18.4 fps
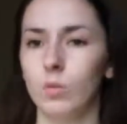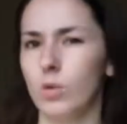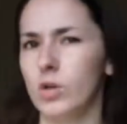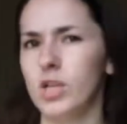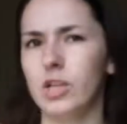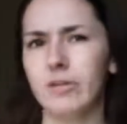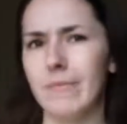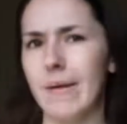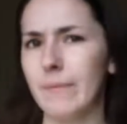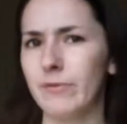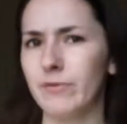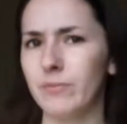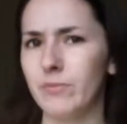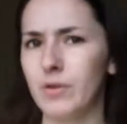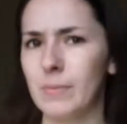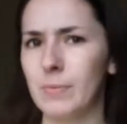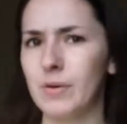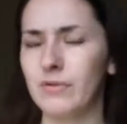what do you remember
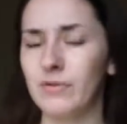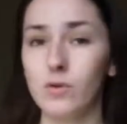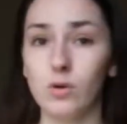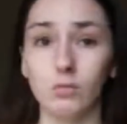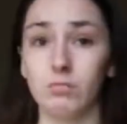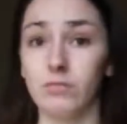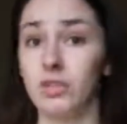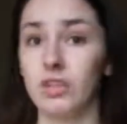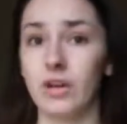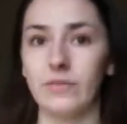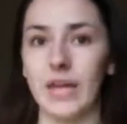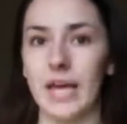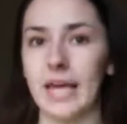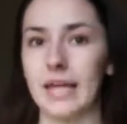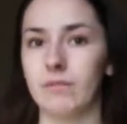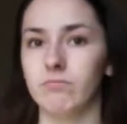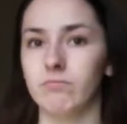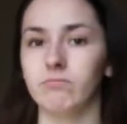from 3.4? Shove
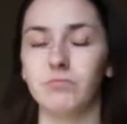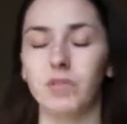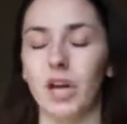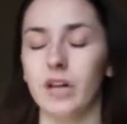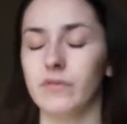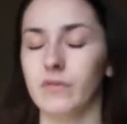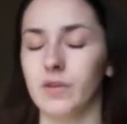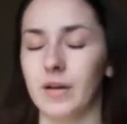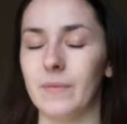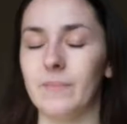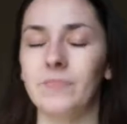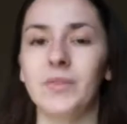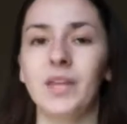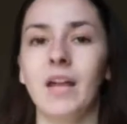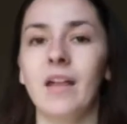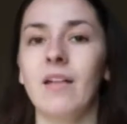that in. Go for it.